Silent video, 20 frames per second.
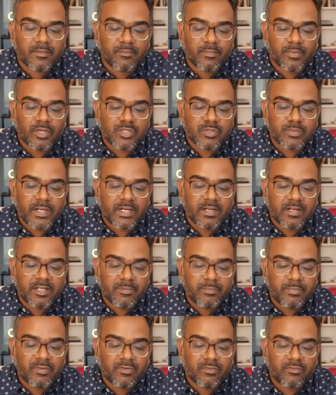because we had a
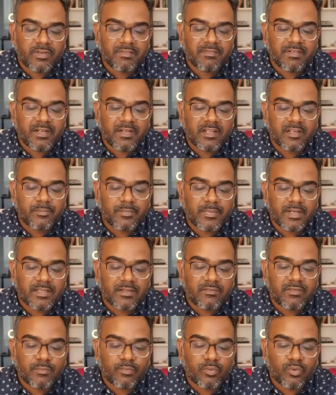dip, we went up, and
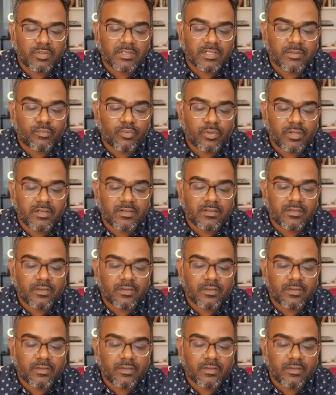then we broke that point.